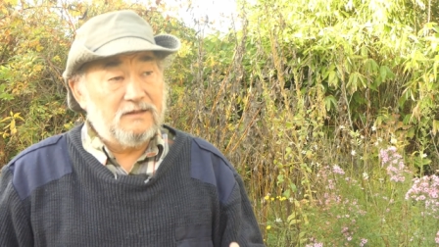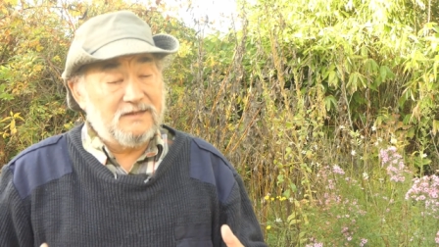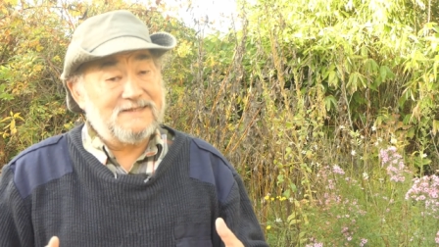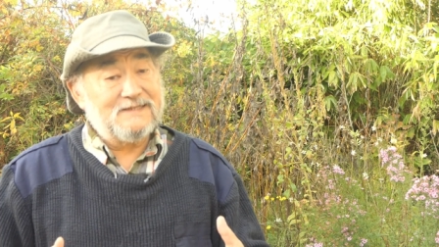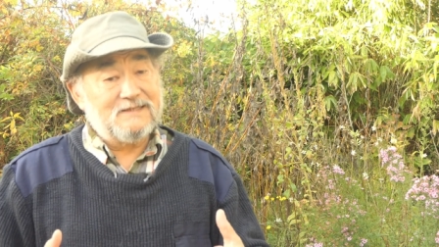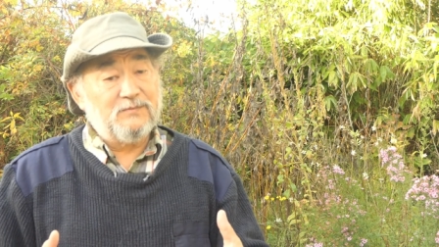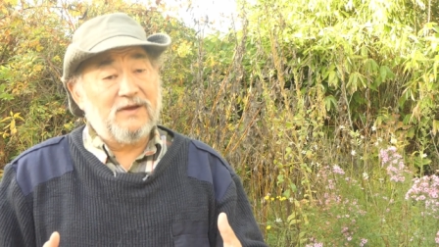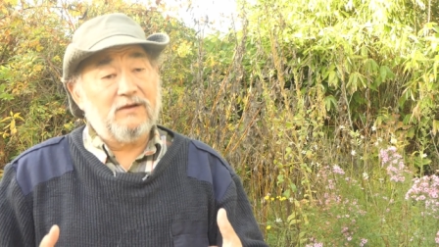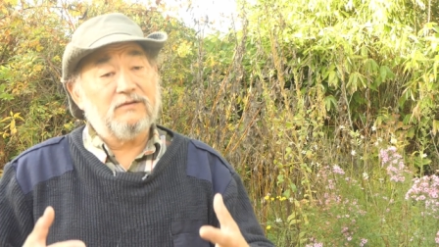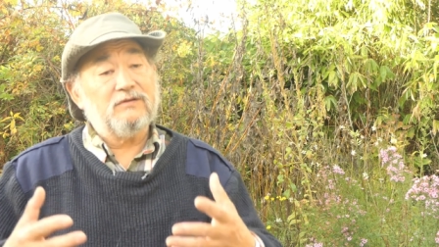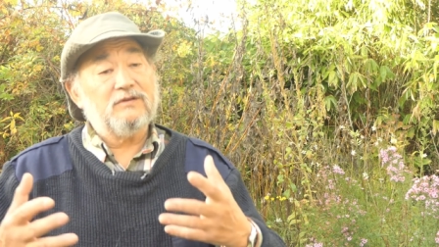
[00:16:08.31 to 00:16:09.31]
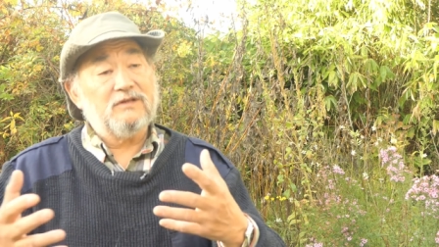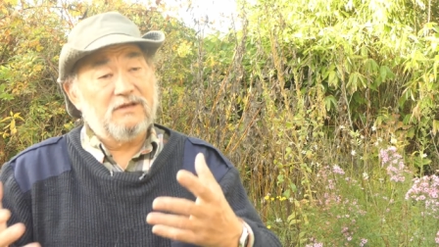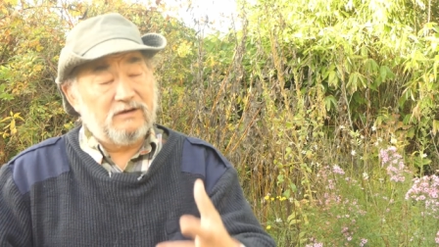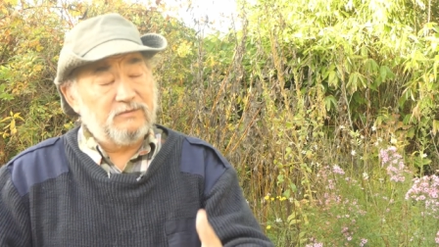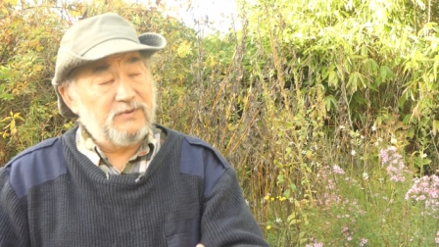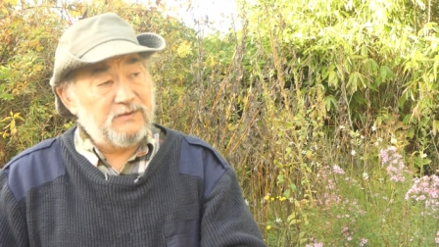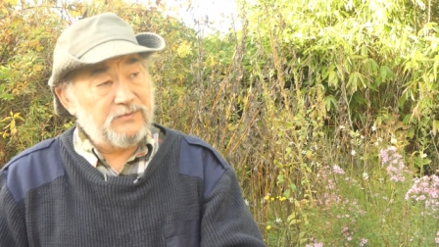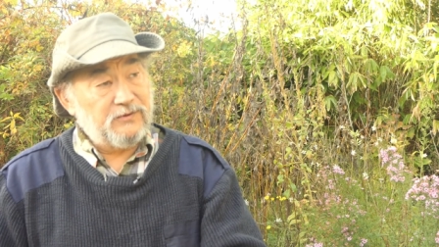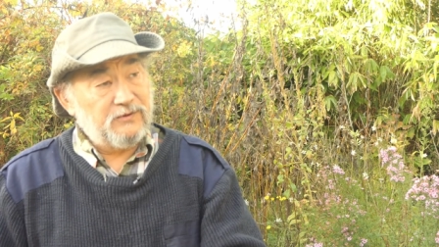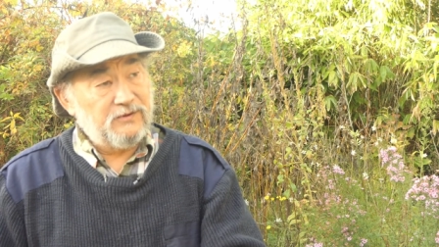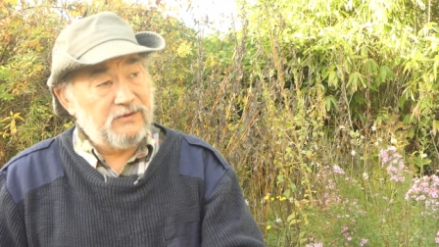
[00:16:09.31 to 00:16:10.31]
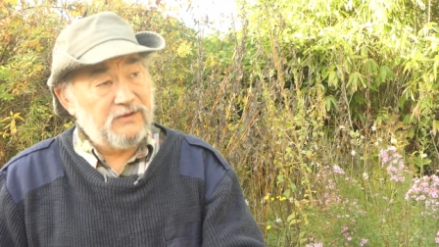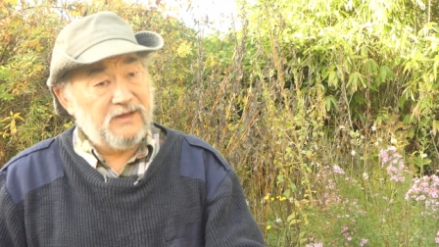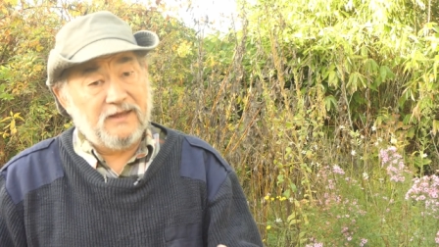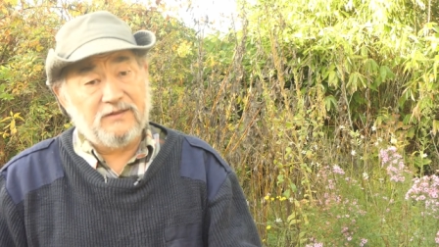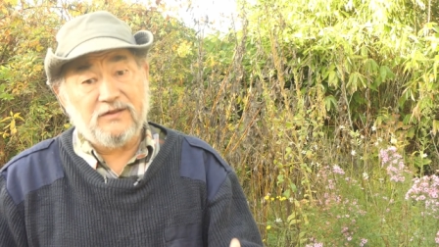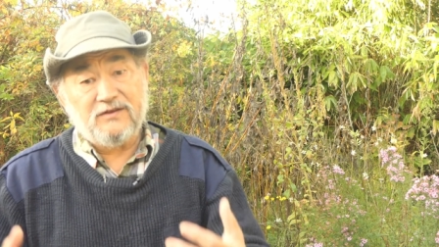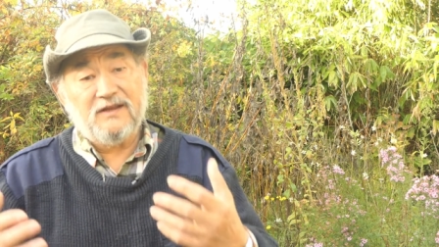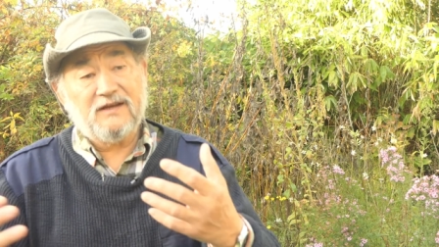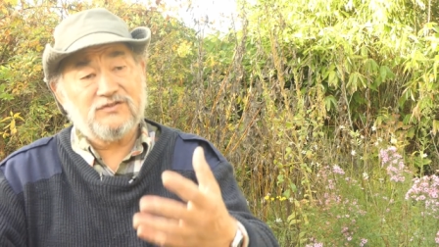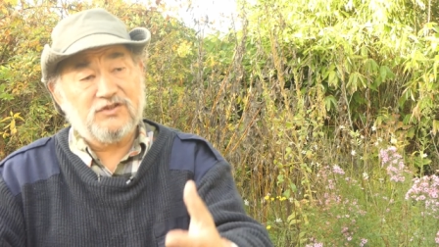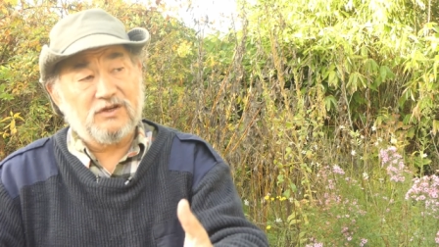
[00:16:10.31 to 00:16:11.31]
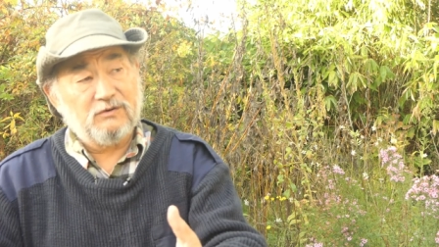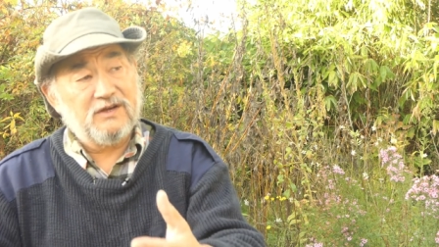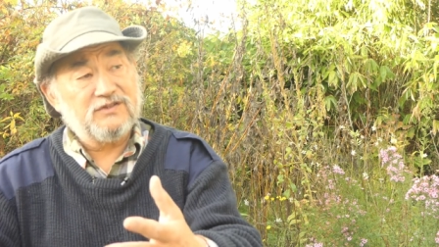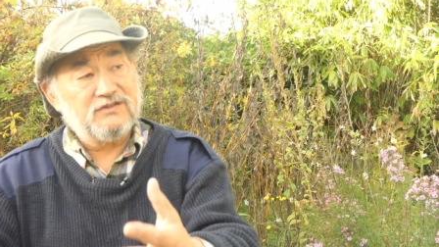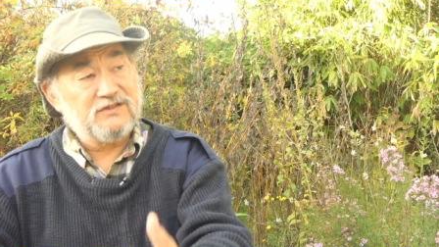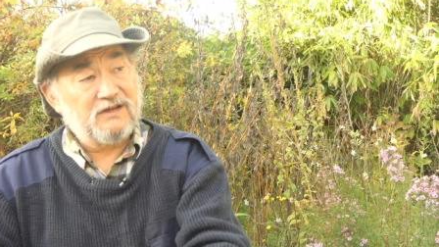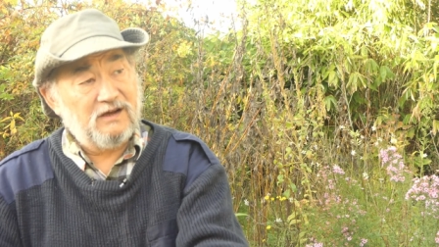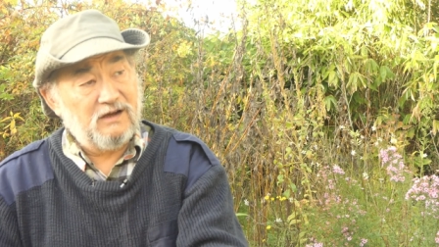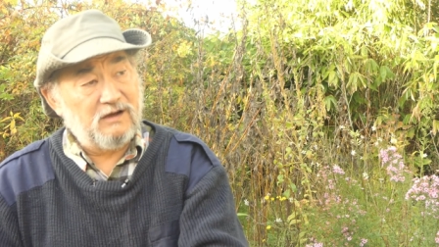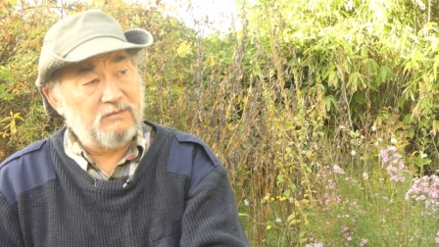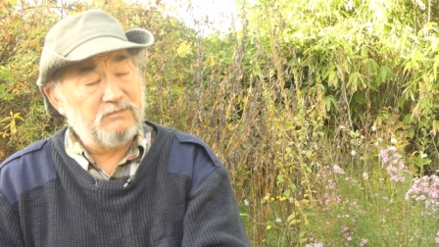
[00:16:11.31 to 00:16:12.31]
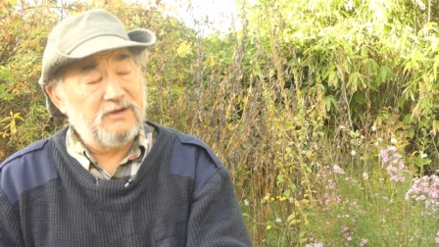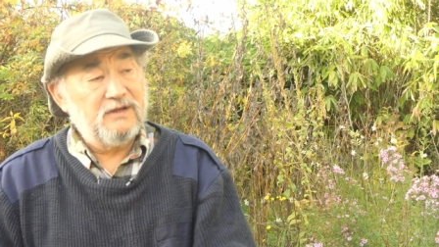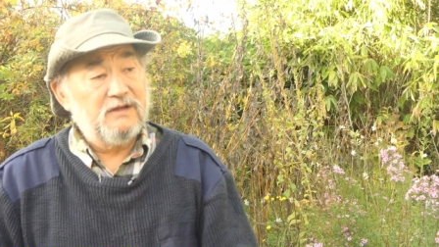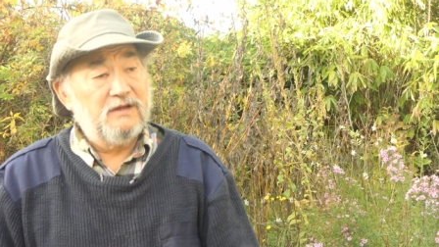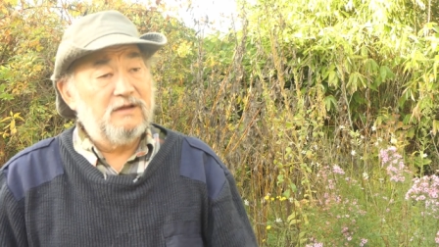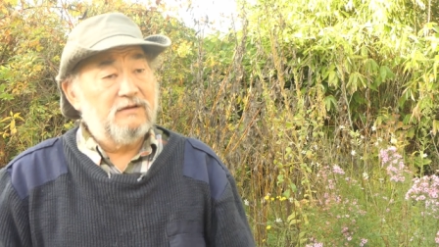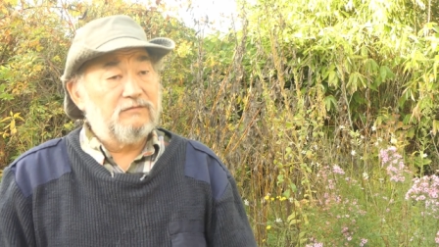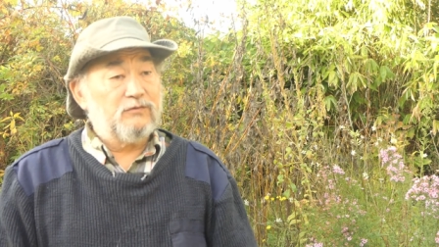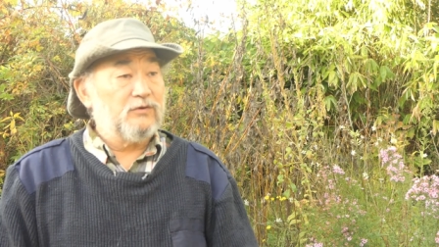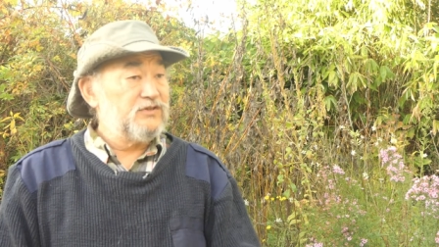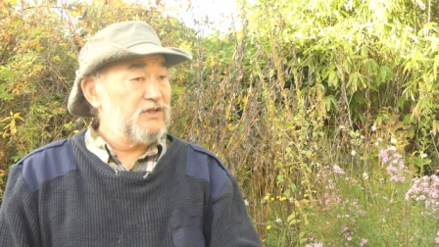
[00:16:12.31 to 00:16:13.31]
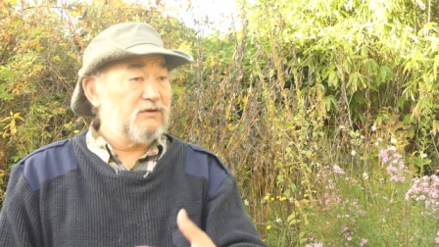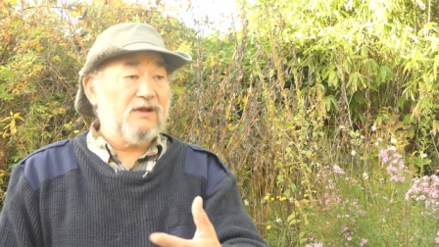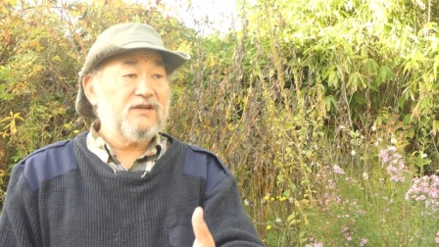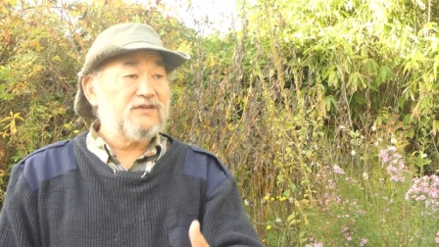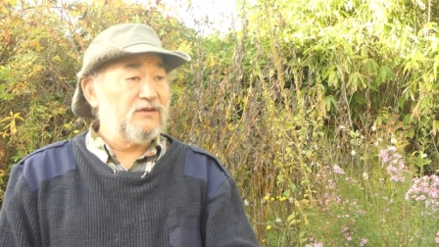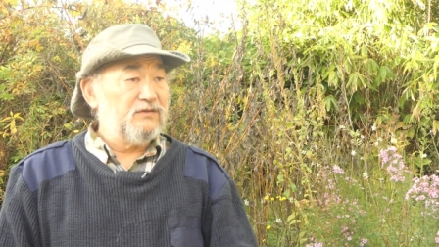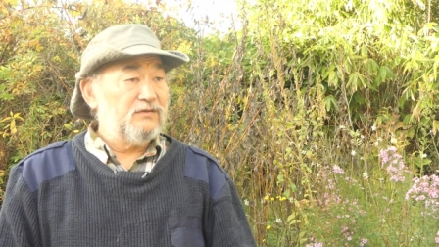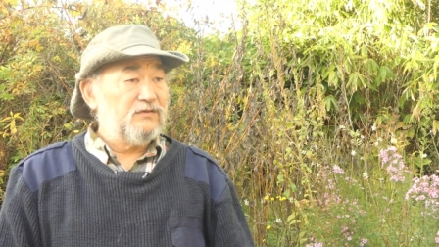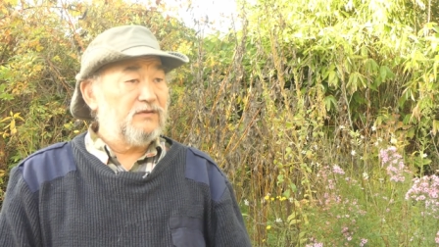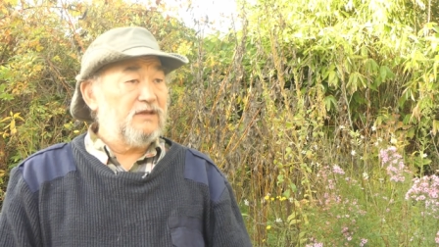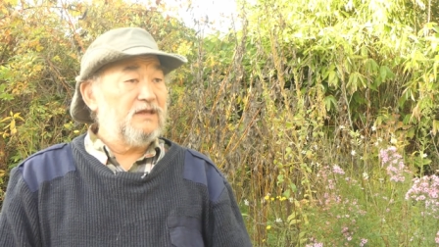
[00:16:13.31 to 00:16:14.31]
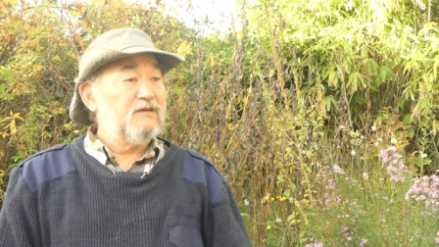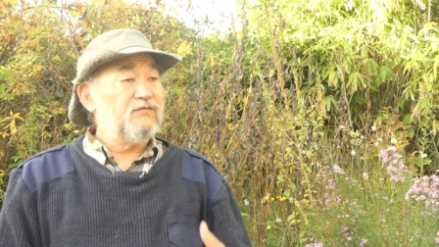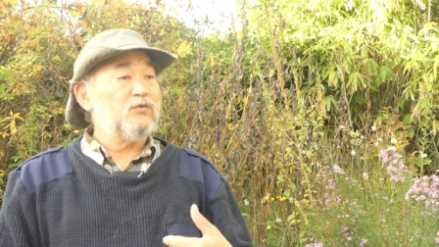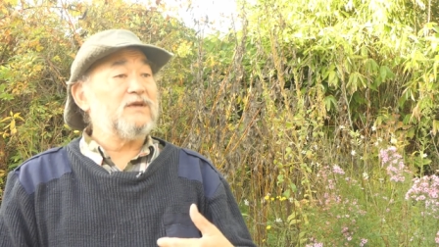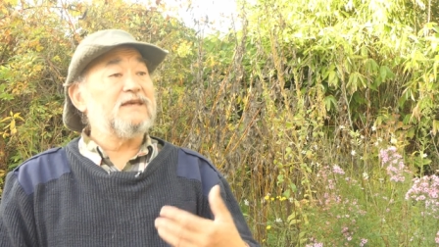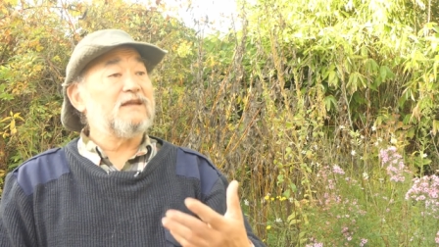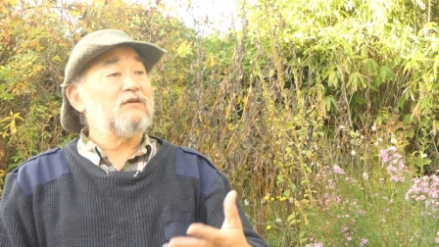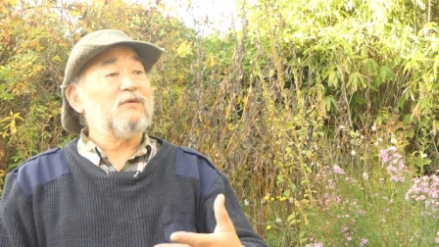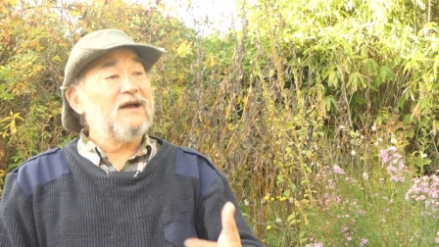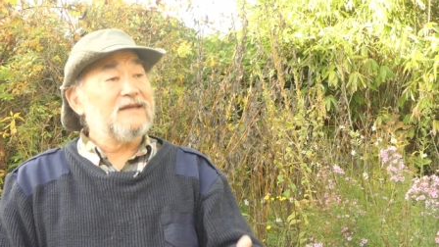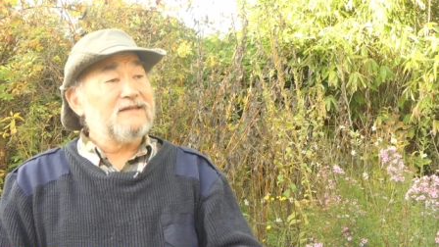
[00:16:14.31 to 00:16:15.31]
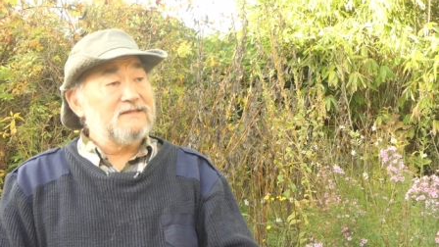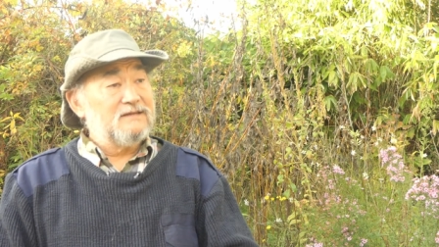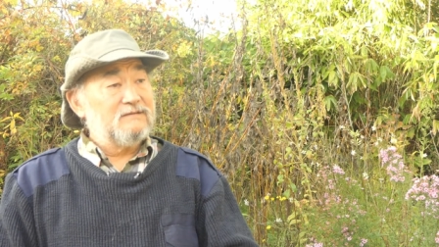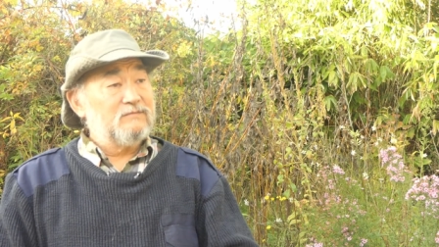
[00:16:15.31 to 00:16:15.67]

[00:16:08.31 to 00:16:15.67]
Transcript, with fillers: This is about young people and the next generations to come for generations if we get it right.